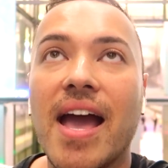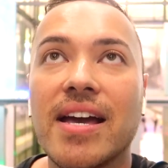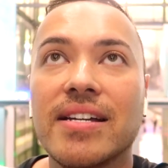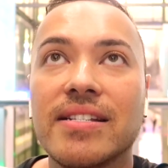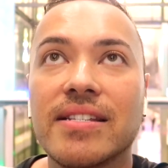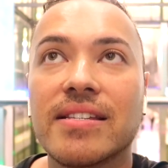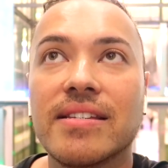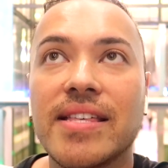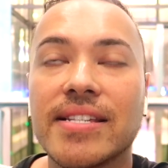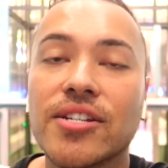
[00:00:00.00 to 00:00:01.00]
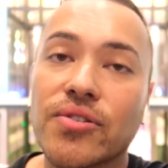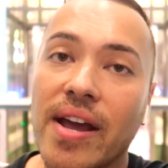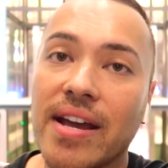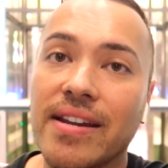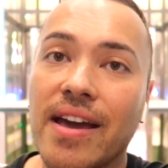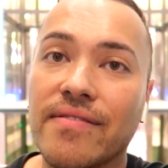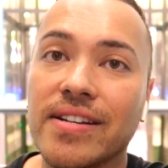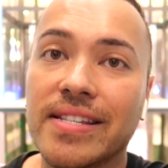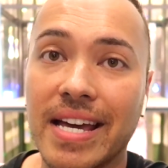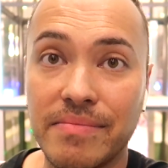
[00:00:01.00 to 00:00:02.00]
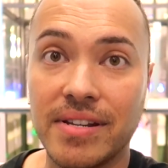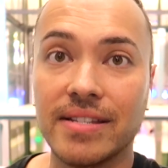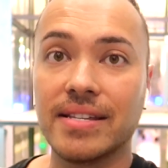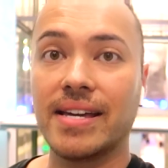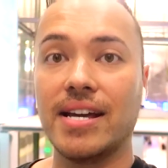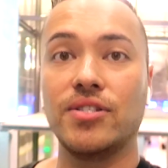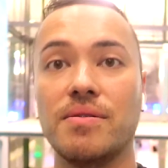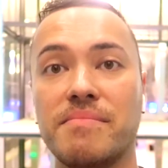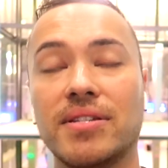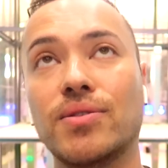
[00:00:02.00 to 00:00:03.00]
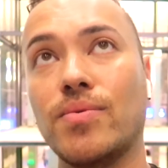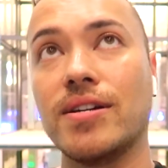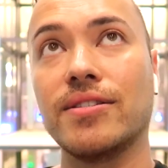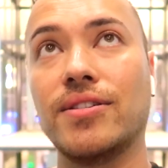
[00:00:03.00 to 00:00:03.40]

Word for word: And there's a train every 10 minutes in case you missed one.